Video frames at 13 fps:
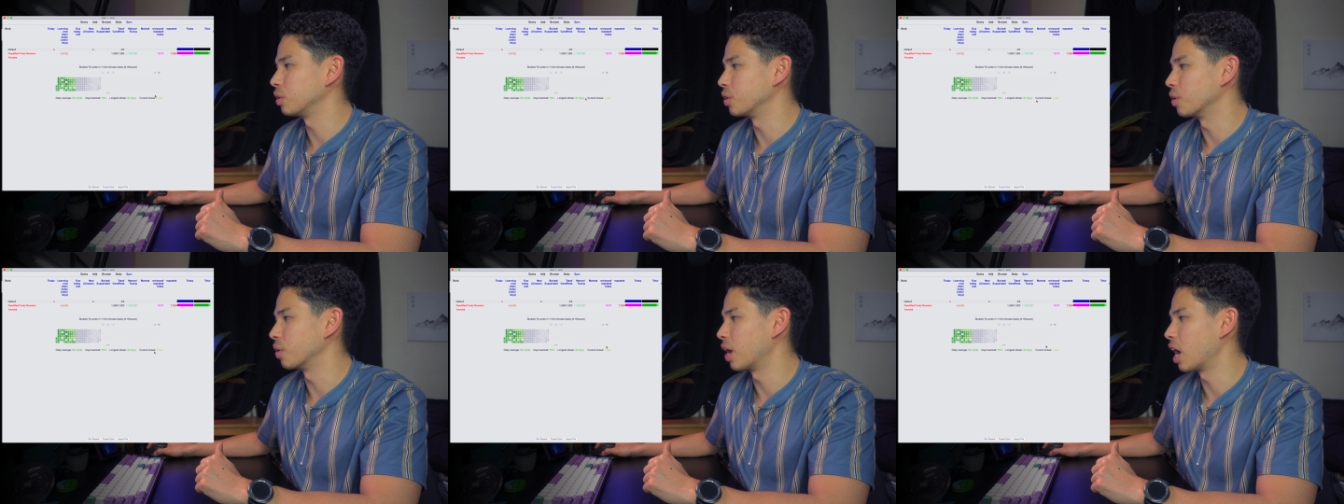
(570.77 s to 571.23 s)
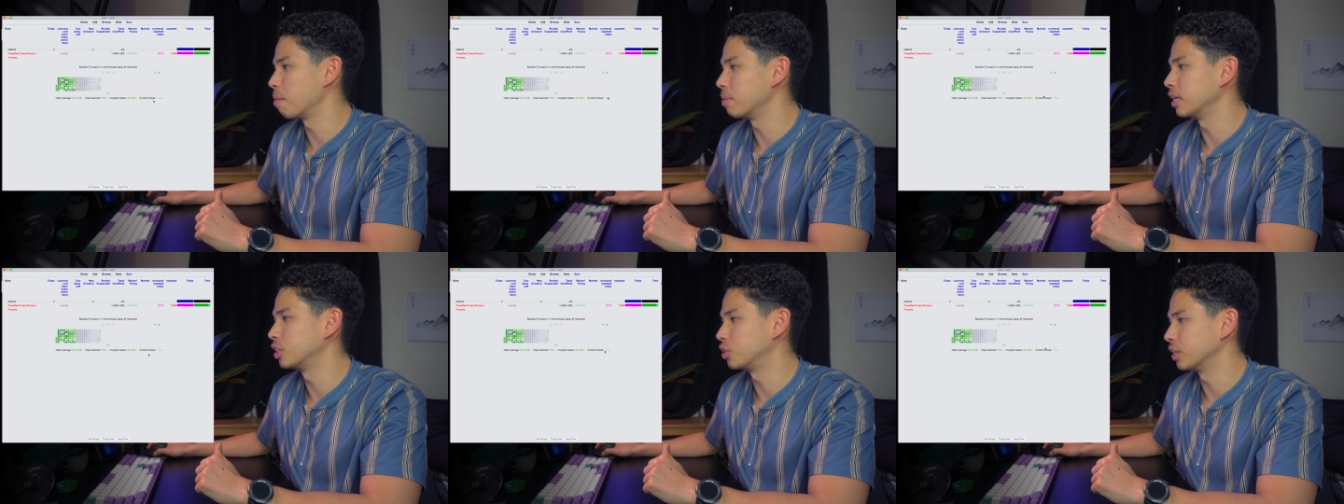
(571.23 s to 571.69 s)
you know, how
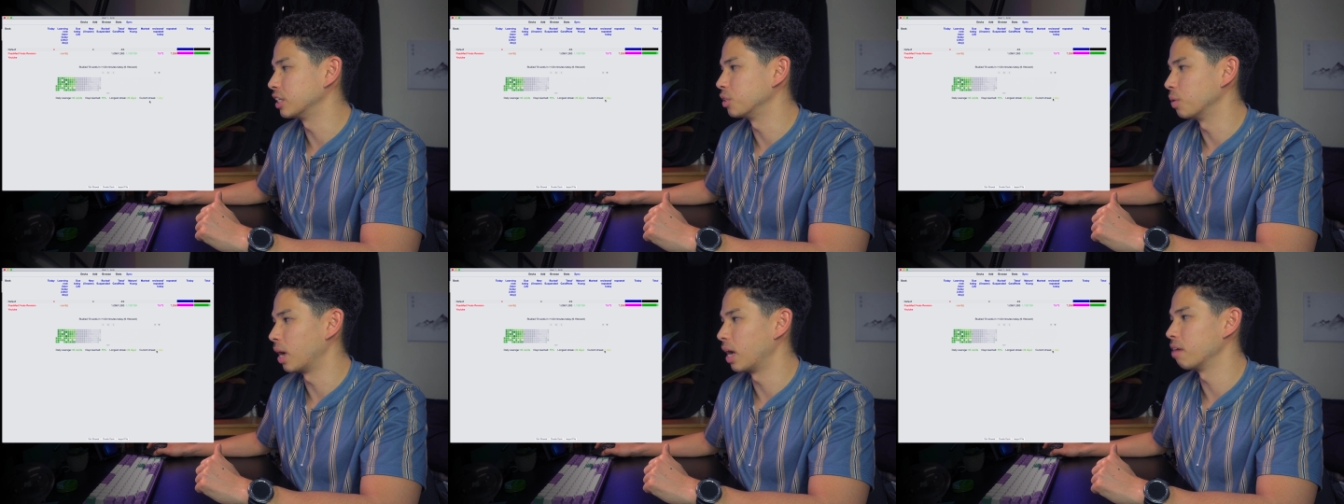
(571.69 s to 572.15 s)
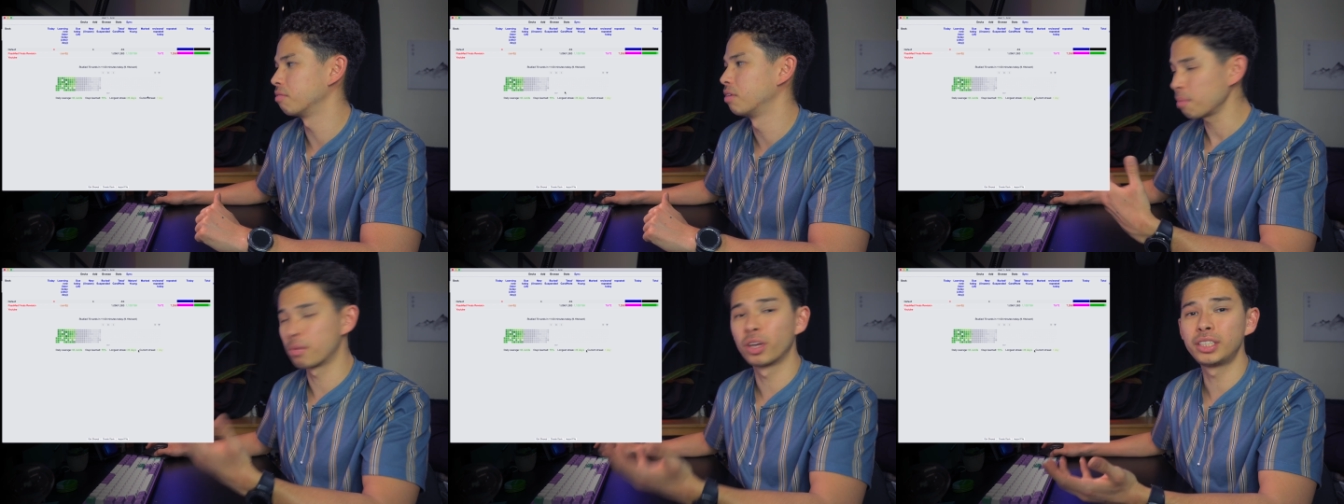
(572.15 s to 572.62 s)
many streaks you have
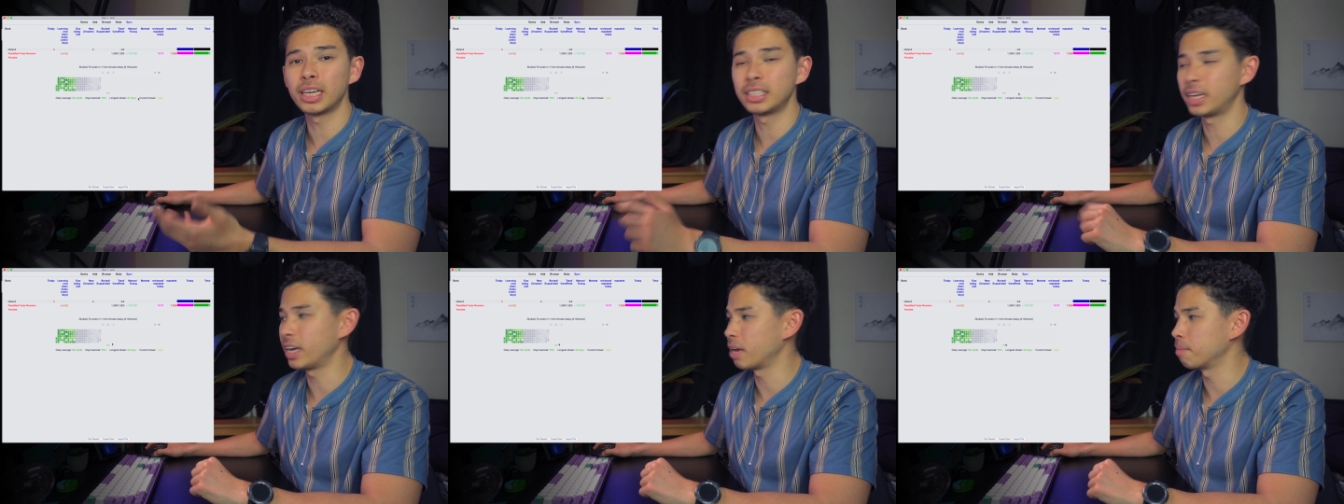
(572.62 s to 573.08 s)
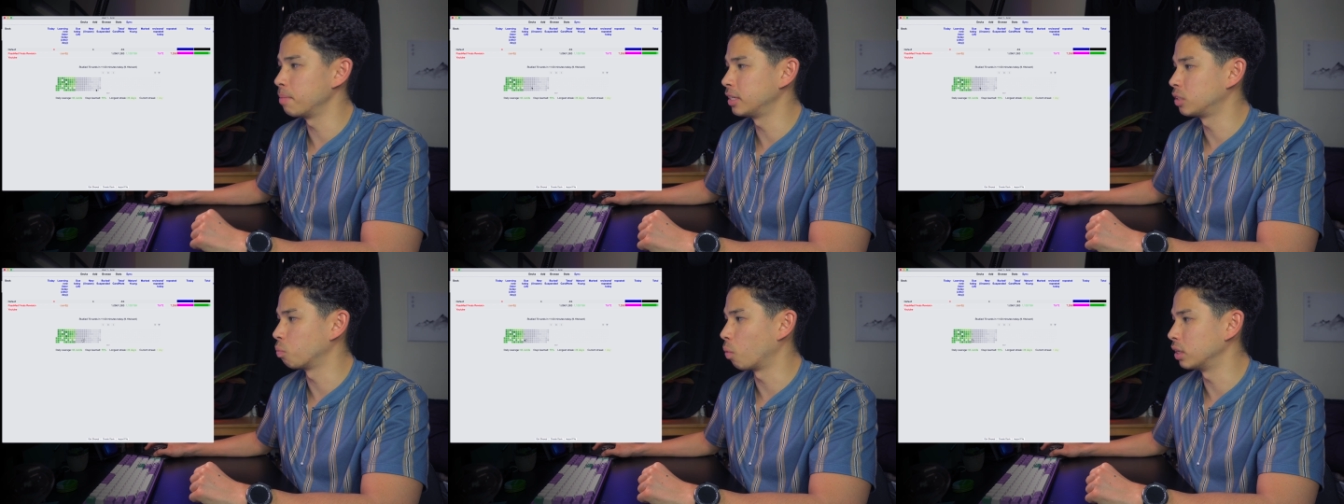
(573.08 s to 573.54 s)
because because yesterday I
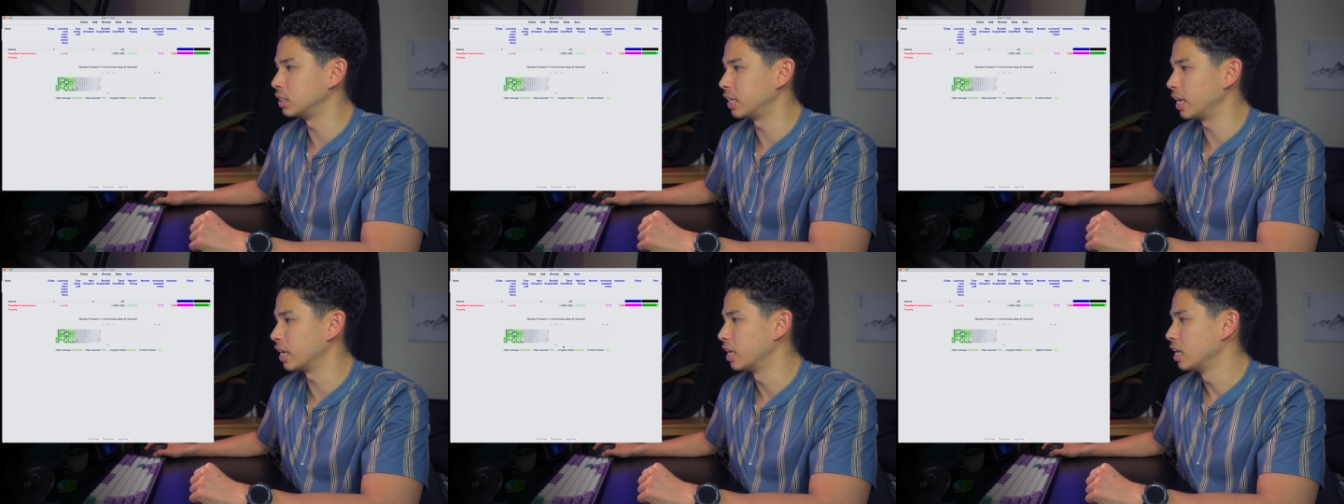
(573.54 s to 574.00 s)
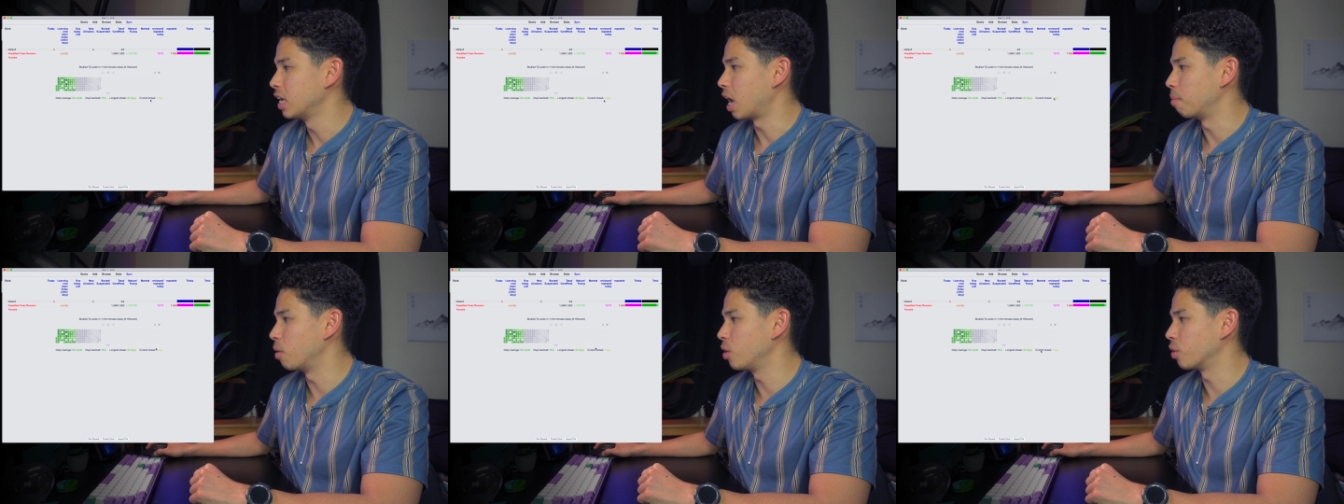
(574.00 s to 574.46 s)
missed one day,
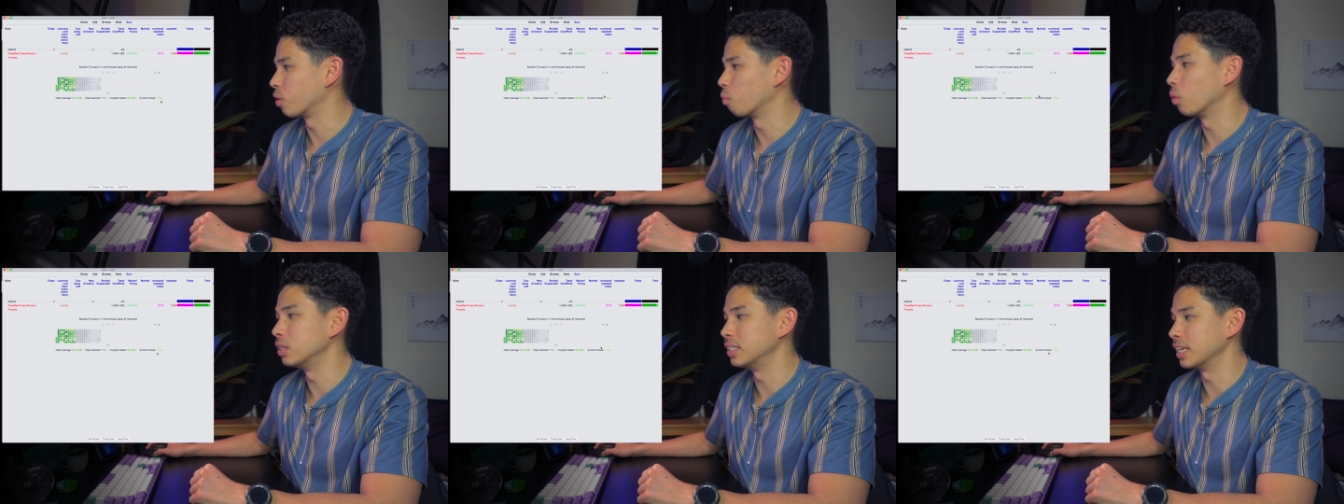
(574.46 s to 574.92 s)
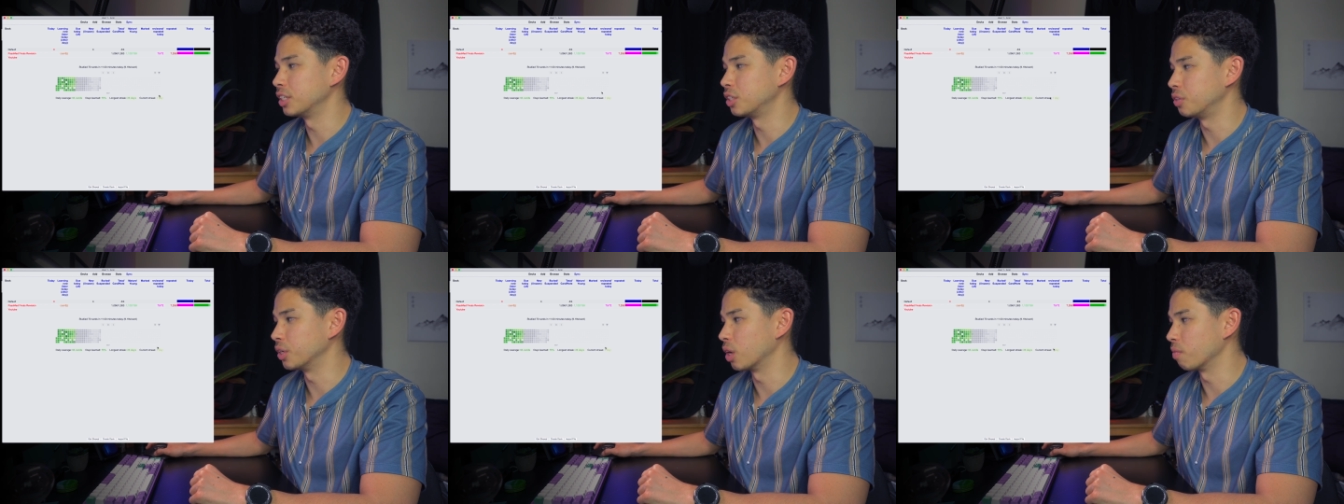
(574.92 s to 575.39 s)
I'm only on a one day
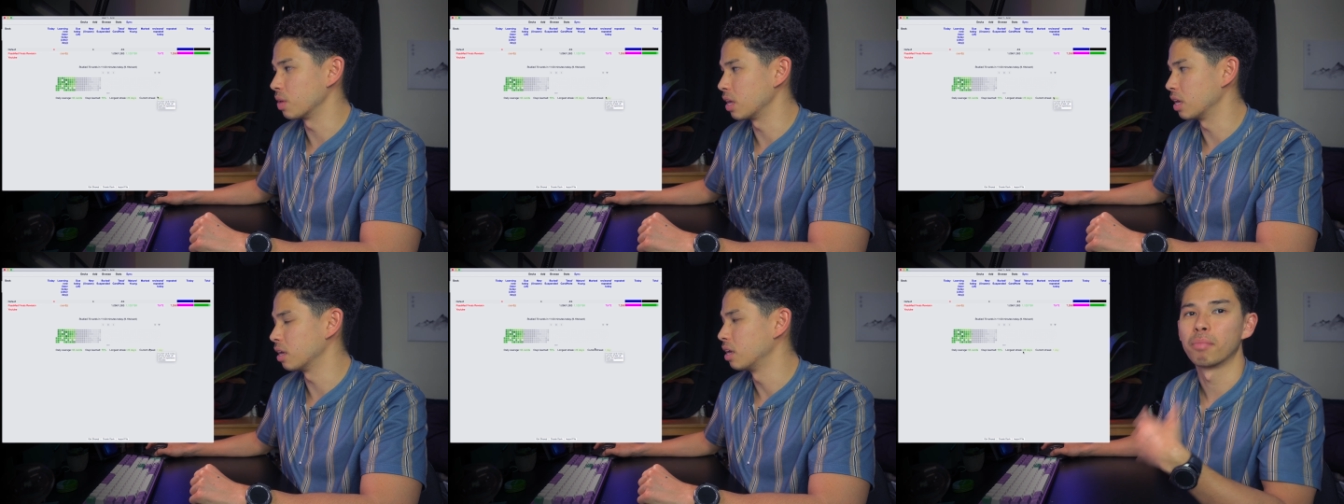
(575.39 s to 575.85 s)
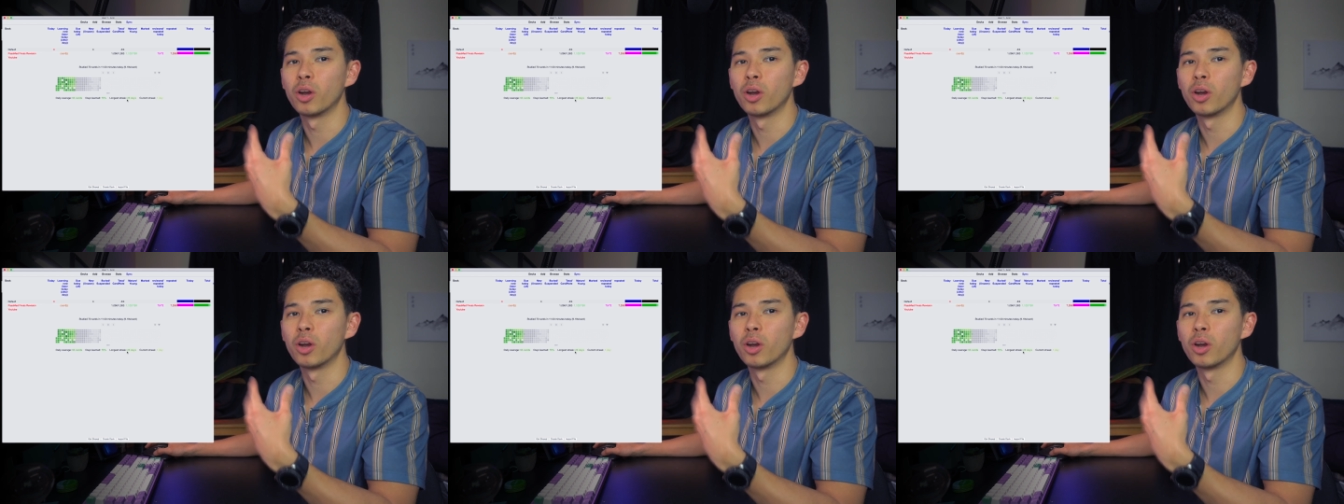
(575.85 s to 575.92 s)
streak over here.